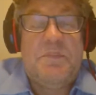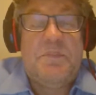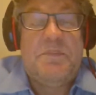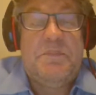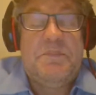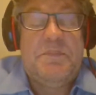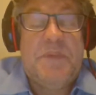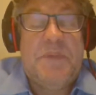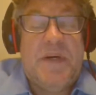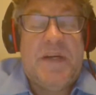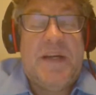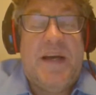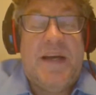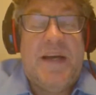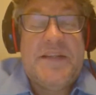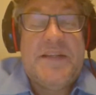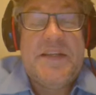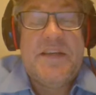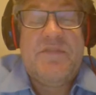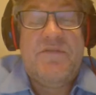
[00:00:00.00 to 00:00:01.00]
But I
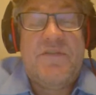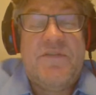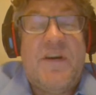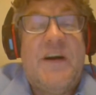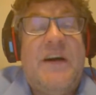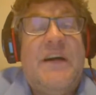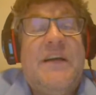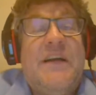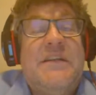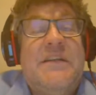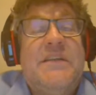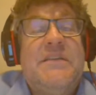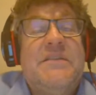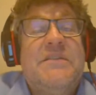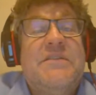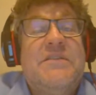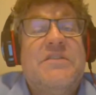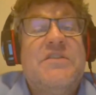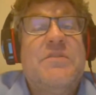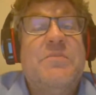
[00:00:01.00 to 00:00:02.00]
did find
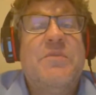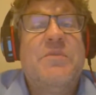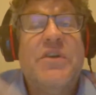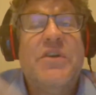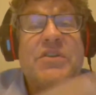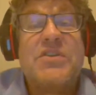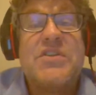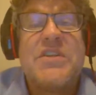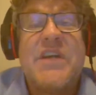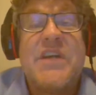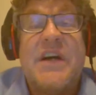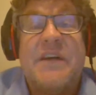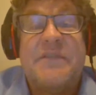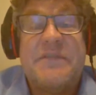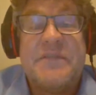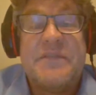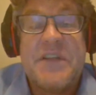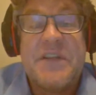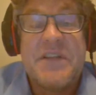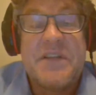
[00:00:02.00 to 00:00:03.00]
some good stuff
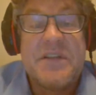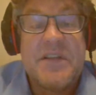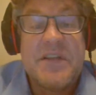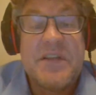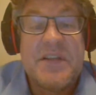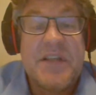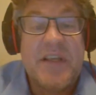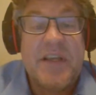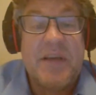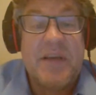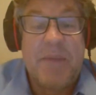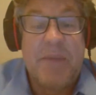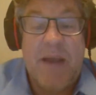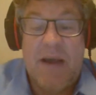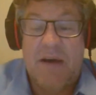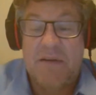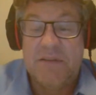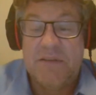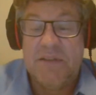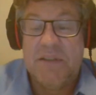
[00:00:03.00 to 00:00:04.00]
to think
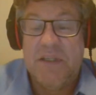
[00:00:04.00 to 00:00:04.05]
about.